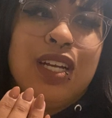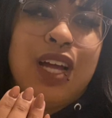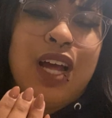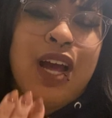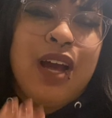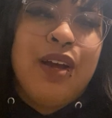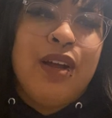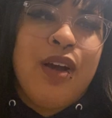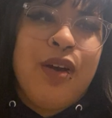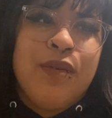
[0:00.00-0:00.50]

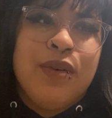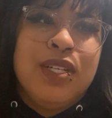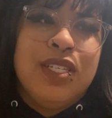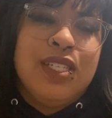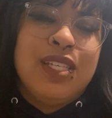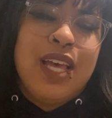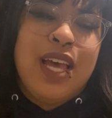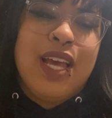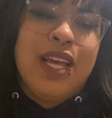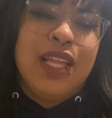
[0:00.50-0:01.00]
I always
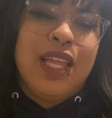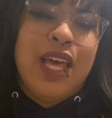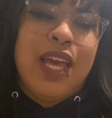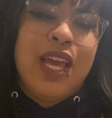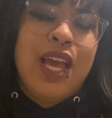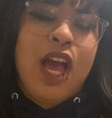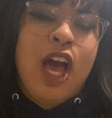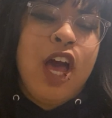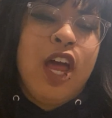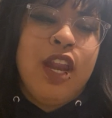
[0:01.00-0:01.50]
say,
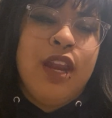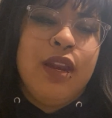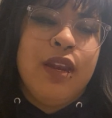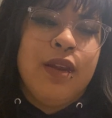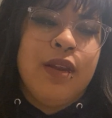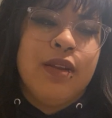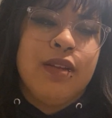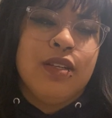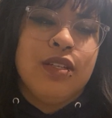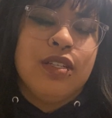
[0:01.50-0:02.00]
like,
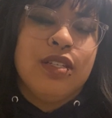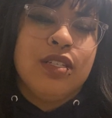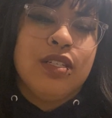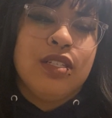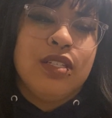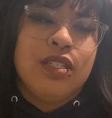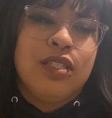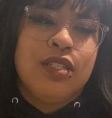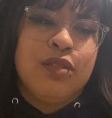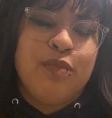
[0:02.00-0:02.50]

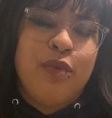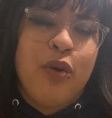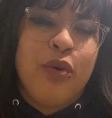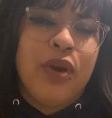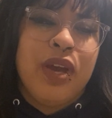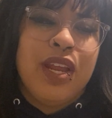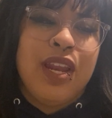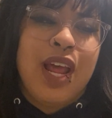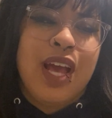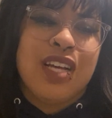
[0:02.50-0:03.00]

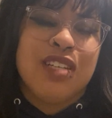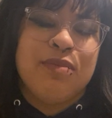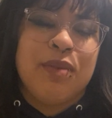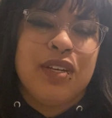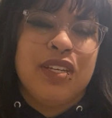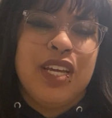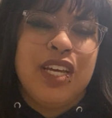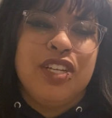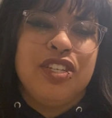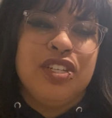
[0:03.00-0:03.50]
unspoken
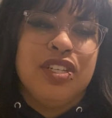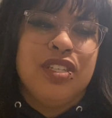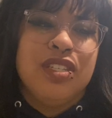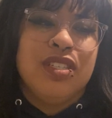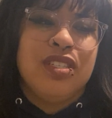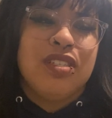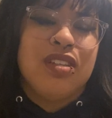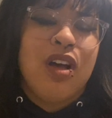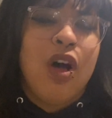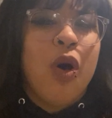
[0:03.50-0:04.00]

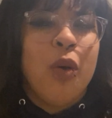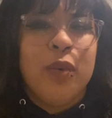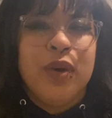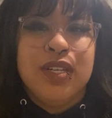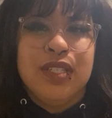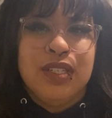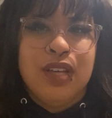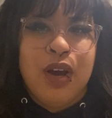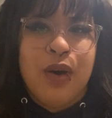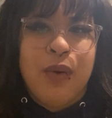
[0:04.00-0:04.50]
expectations
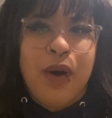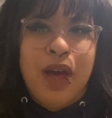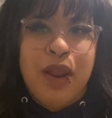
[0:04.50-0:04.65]
always go